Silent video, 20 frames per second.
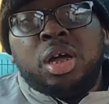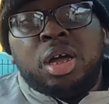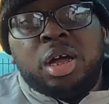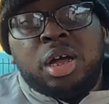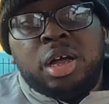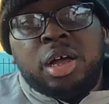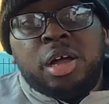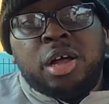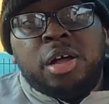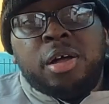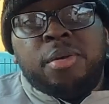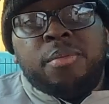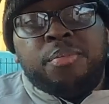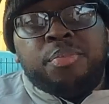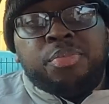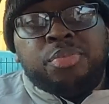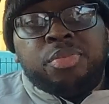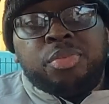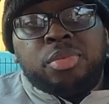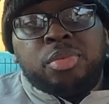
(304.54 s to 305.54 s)

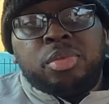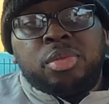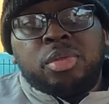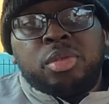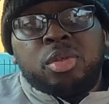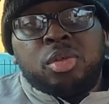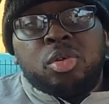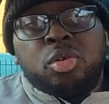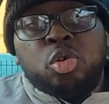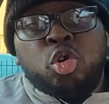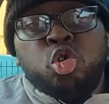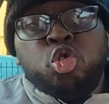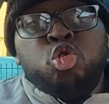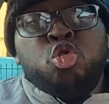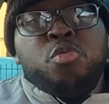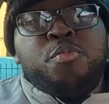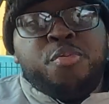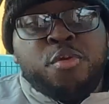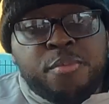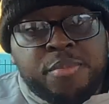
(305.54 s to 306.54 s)
um,
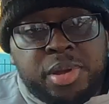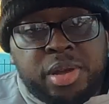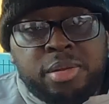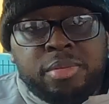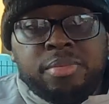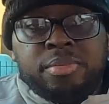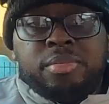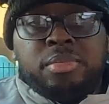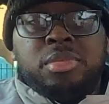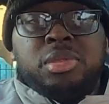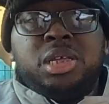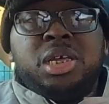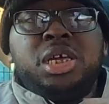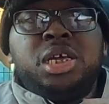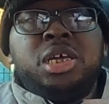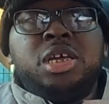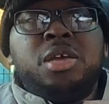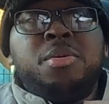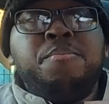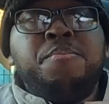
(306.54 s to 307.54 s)
Olubunmi,
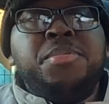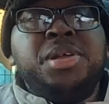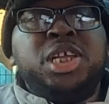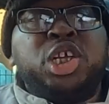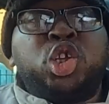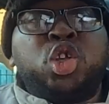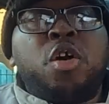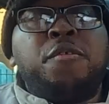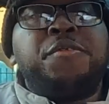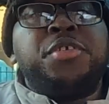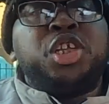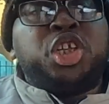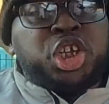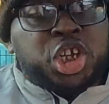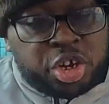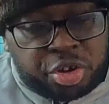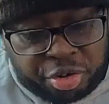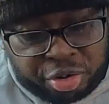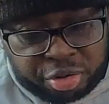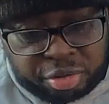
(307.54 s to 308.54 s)
the Minister of
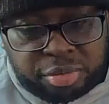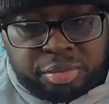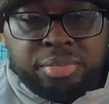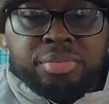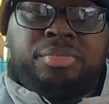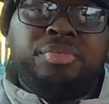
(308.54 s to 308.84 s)
Interior,